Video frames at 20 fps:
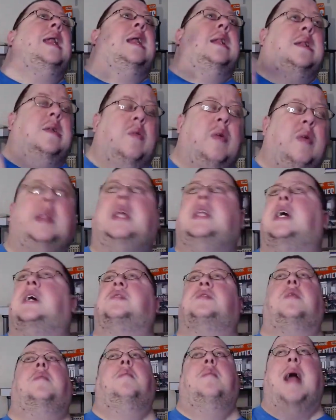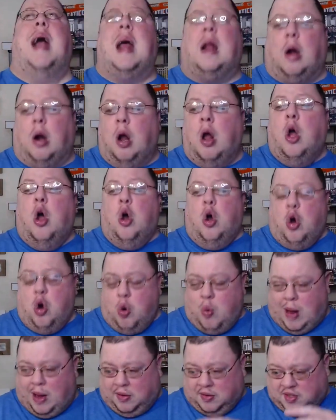really doesn't matter
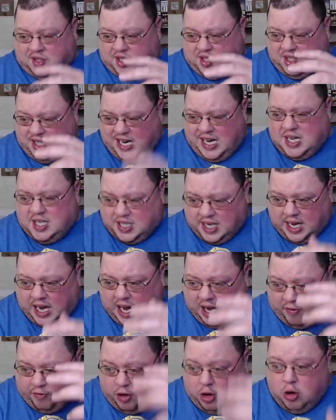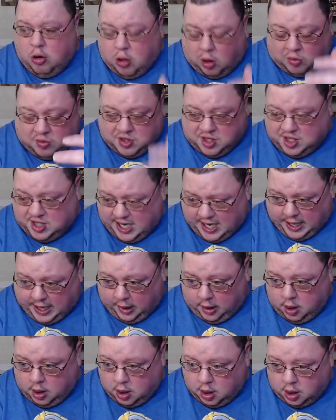who else sees it if you don't see it.
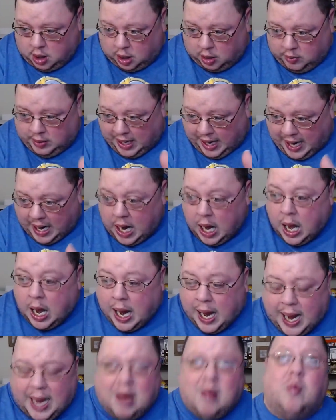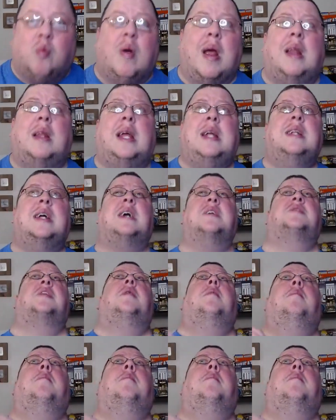Okay? It really doesn't